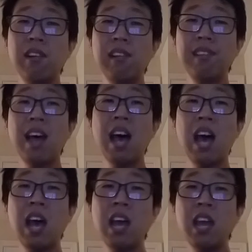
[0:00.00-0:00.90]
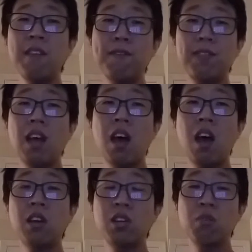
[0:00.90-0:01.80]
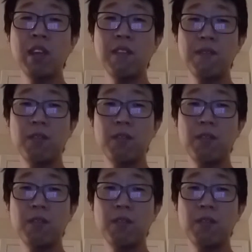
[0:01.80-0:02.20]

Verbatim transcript: a lifelong wait